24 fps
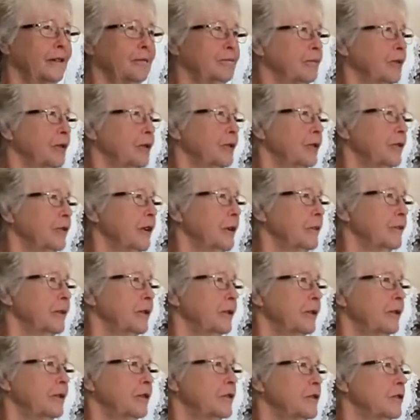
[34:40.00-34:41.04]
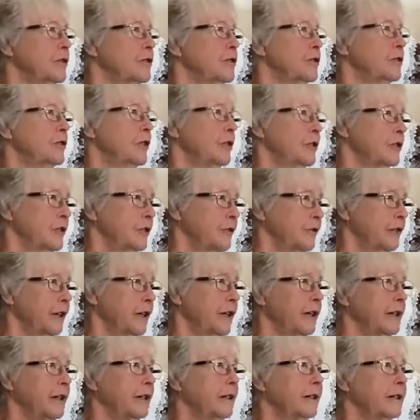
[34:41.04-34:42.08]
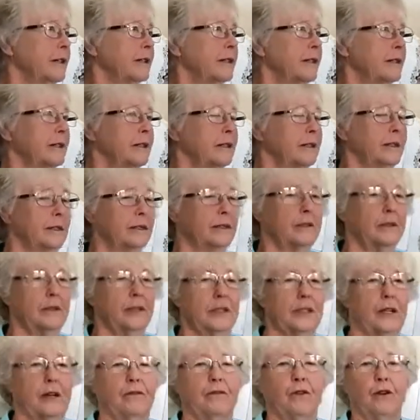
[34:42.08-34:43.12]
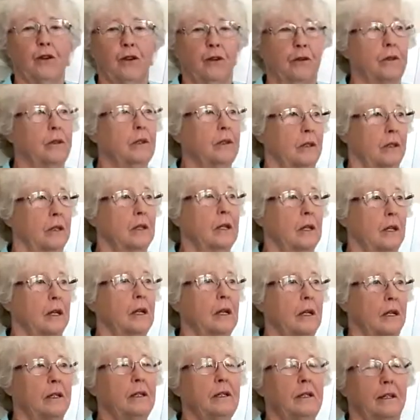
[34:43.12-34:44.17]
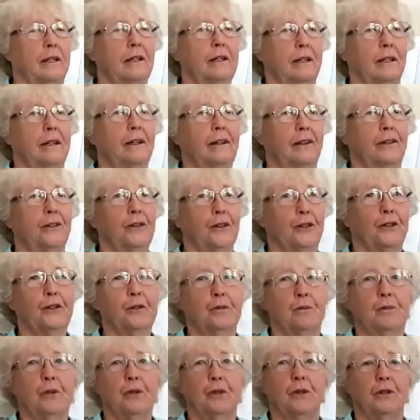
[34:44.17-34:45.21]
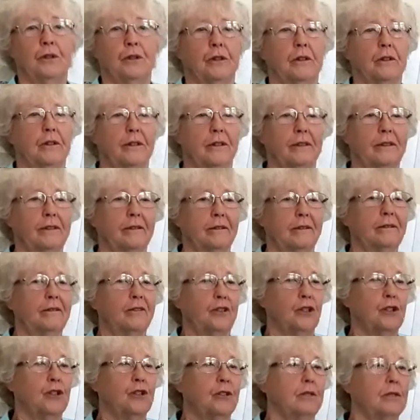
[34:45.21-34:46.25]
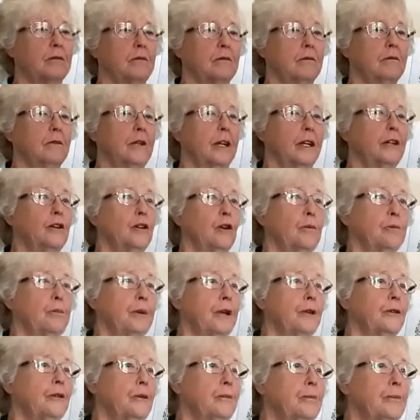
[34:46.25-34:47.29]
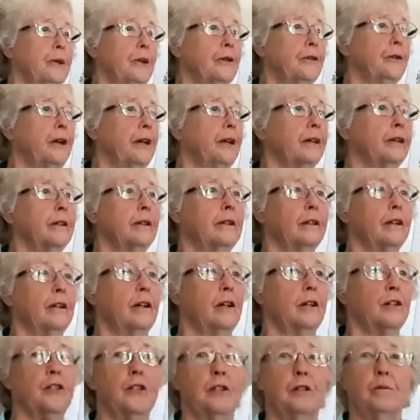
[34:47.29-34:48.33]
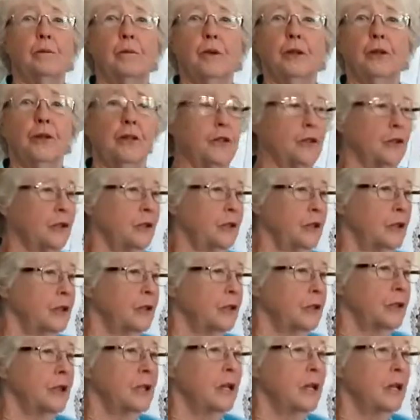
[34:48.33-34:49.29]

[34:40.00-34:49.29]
program, you know, to do lots of our stuff on the computer, and just he got better and better at it, and I didn't bother to learn.